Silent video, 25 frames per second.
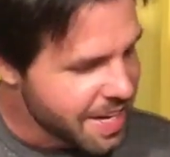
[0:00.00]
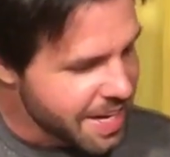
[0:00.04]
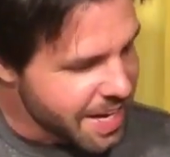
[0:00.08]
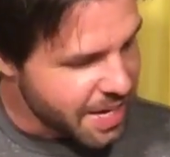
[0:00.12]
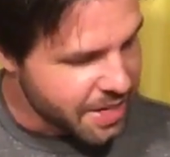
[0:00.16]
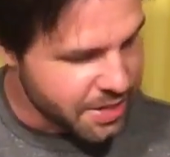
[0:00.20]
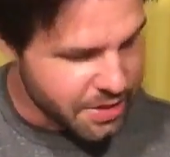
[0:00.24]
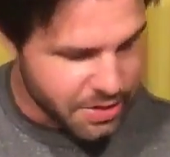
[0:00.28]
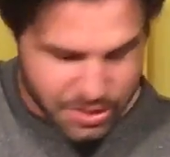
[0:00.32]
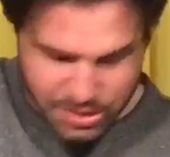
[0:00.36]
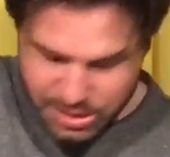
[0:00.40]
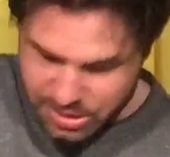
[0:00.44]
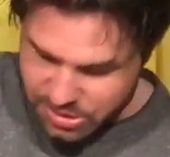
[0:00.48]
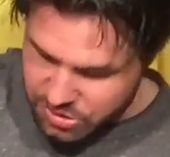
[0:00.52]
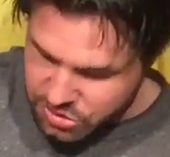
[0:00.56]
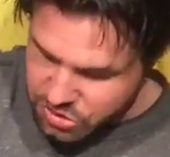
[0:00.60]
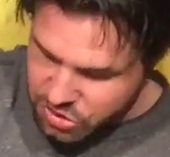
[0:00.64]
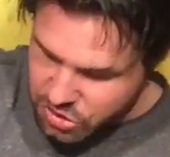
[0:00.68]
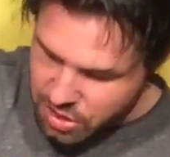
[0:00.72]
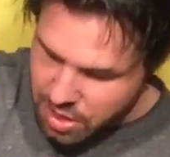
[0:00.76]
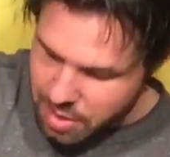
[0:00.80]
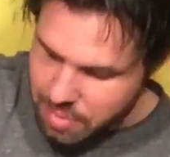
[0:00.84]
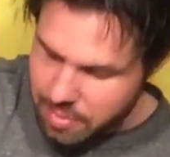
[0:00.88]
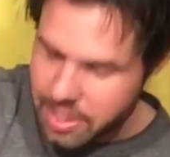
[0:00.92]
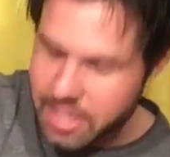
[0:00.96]
And you're going to
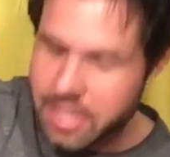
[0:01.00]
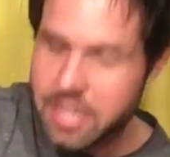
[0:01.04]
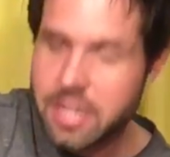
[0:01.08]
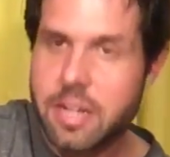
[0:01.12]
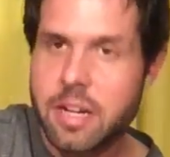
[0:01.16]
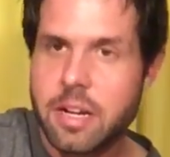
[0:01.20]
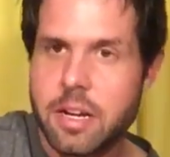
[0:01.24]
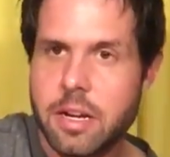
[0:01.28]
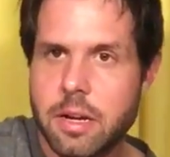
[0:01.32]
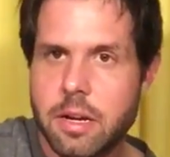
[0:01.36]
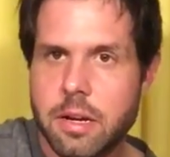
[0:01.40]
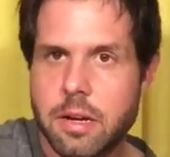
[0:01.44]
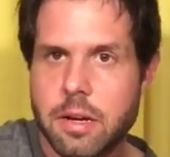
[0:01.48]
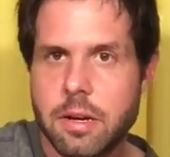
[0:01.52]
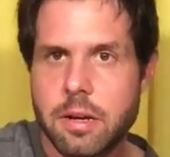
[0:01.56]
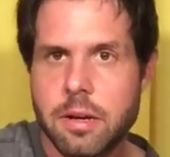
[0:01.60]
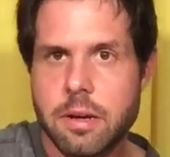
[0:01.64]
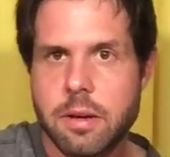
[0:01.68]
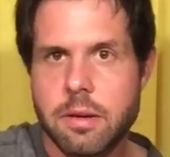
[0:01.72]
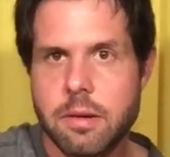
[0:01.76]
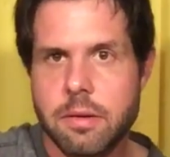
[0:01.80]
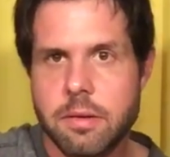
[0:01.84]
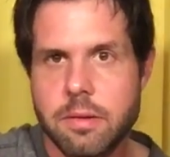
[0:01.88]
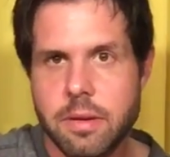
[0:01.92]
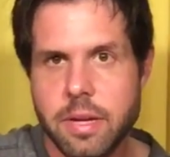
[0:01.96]
strum it.
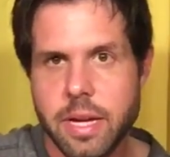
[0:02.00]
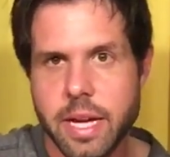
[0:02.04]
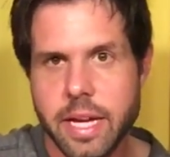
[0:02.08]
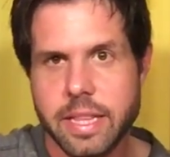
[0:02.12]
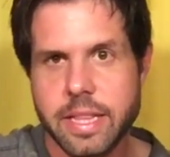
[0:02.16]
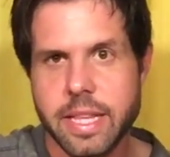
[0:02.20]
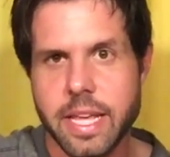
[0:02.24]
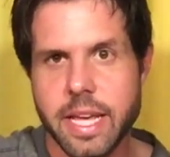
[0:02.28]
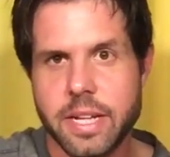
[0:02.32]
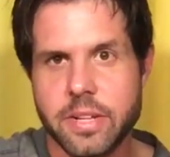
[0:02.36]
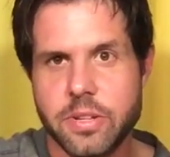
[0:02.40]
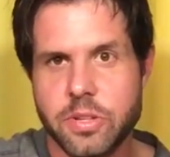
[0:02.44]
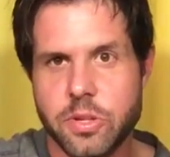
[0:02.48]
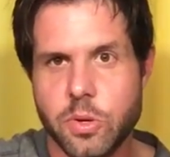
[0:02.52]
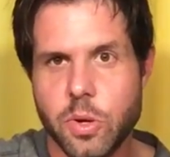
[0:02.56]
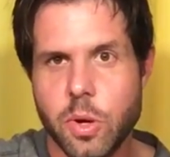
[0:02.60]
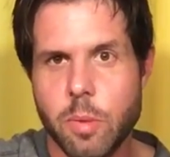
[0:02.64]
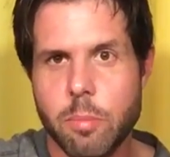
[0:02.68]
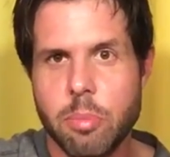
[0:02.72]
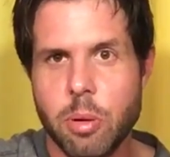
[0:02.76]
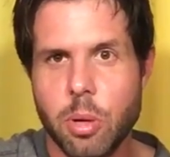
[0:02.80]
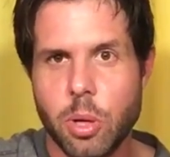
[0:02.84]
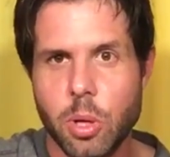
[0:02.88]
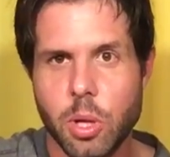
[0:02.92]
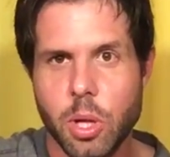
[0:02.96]
And then do
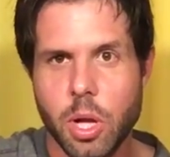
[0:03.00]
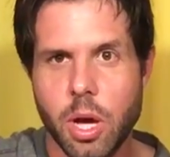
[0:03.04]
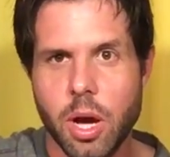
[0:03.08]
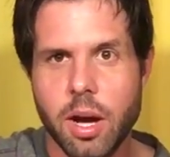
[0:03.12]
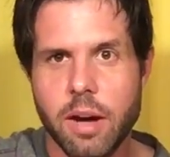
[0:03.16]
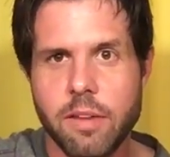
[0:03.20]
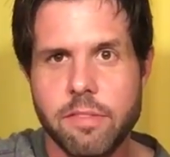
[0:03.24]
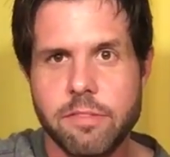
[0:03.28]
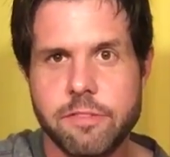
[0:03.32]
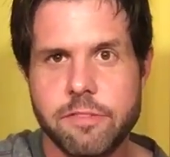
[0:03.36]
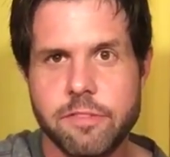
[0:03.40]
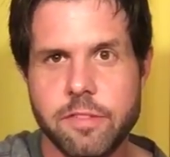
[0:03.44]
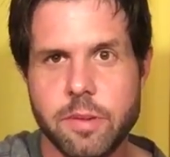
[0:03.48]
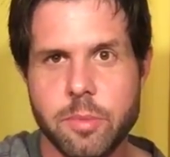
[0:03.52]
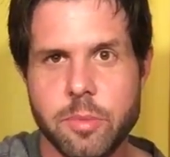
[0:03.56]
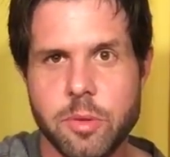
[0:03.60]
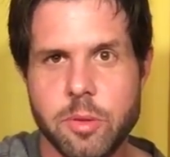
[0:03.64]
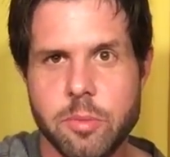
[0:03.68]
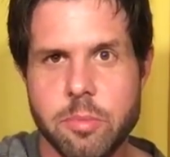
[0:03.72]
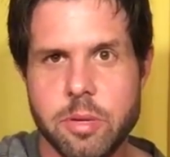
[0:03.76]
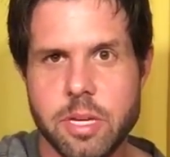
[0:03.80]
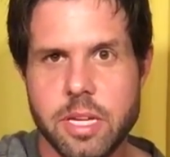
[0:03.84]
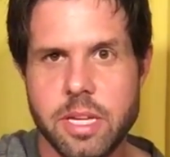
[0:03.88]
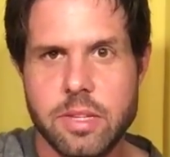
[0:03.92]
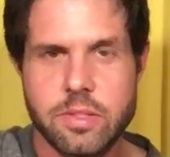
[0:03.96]
a pull-off from the
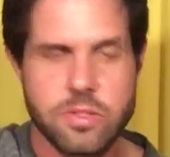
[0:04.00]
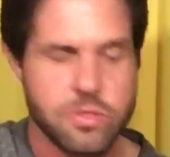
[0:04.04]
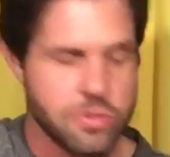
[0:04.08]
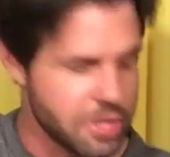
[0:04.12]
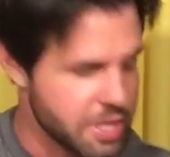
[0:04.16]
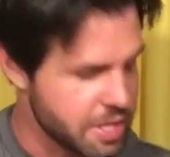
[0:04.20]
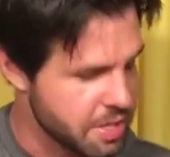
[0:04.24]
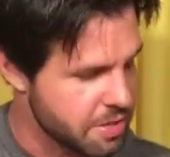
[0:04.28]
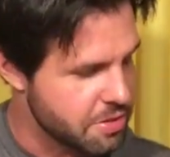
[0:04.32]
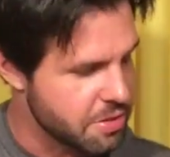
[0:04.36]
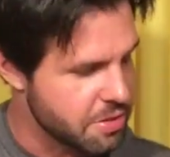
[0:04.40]
B string